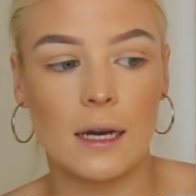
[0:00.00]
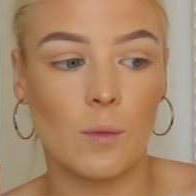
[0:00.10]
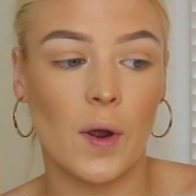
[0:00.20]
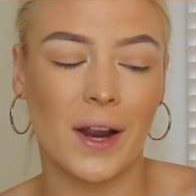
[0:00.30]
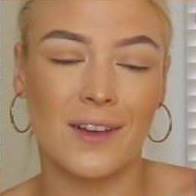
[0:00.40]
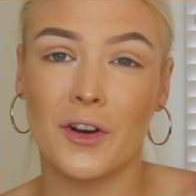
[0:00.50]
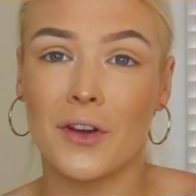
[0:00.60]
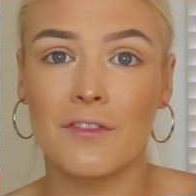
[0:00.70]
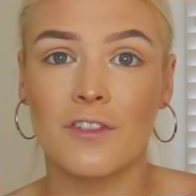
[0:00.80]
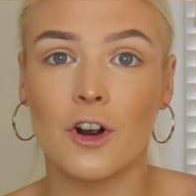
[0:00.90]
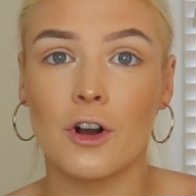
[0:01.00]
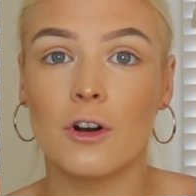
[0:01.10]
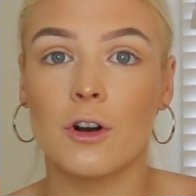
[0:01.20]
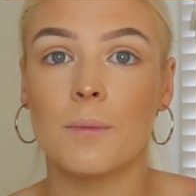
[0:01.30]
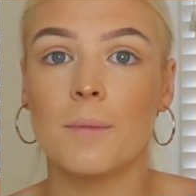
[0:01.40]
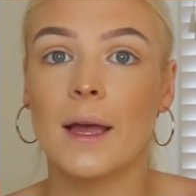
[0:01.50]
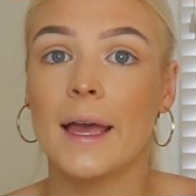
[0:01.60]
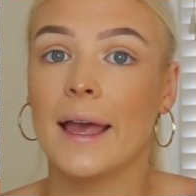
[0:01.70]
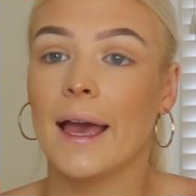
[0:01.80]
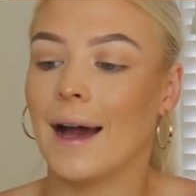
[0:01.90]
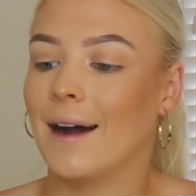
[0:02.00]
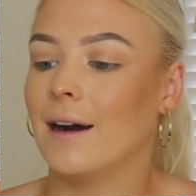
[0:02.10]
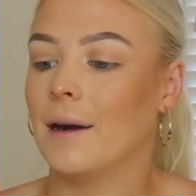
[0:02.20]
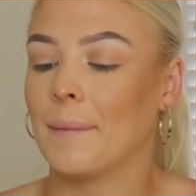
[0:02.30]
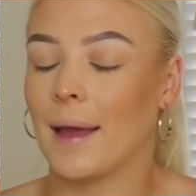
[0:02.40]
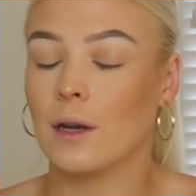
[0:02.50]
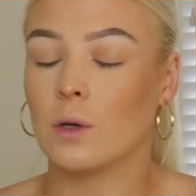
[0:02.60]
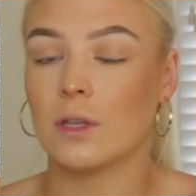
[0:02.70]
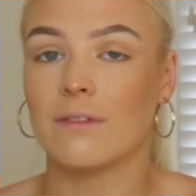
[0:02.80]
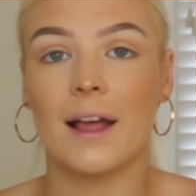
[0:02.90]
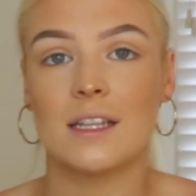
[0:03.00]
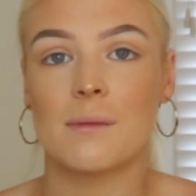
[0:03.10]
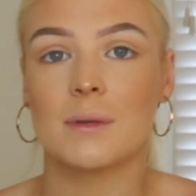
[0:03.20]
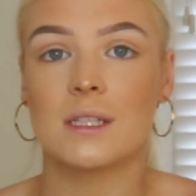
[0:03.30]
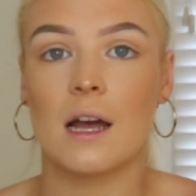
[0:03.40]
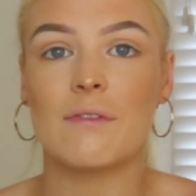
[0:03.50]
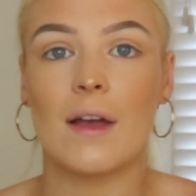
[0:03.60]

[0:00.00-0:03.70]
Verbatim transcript: where I got it from, um, and all of that type of stuff.